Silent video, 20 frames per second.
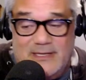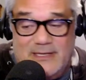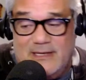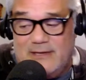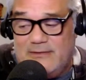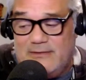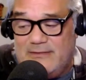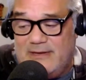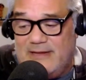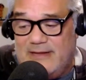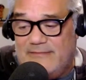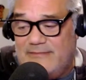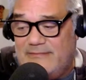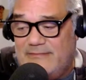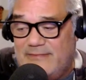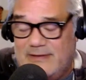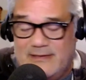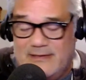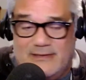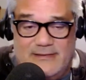I don't have a
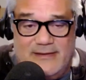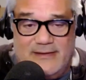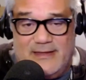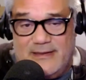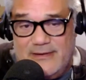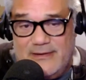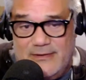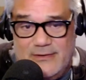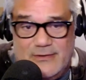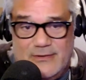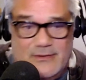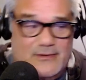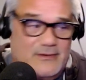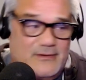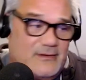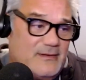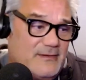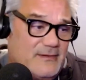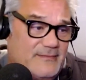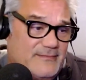fucking editor or
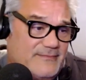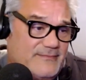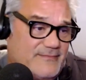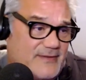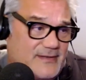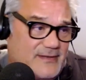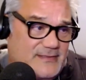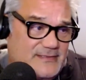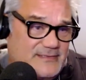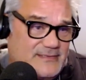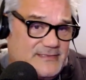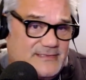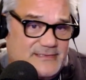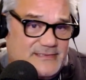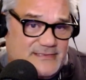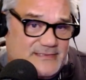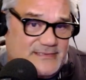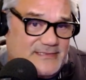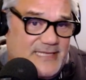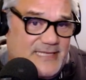a fucking
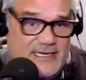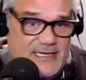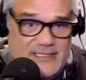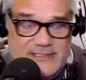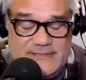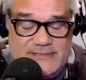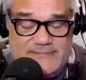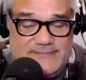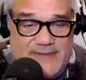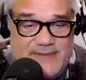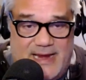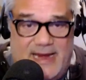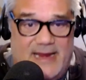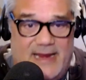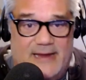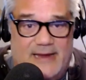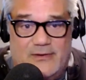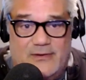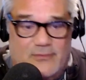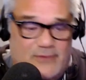stage
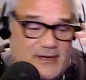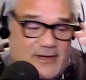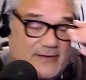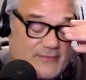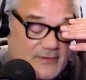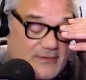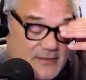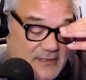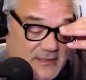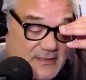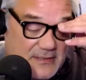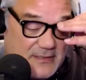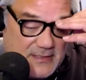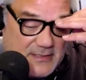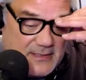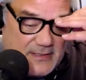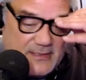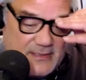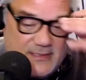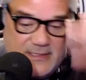band or whatever.
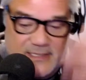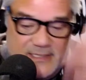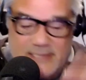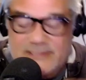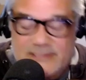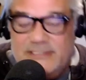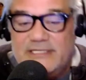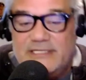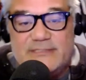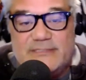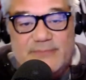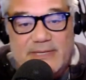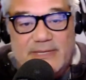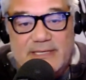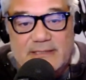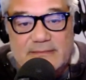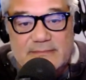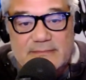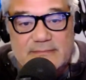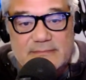It's just me,
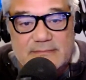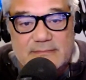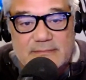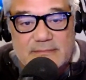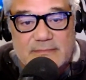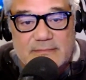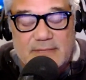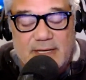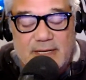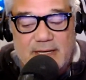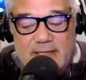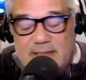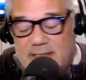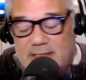right?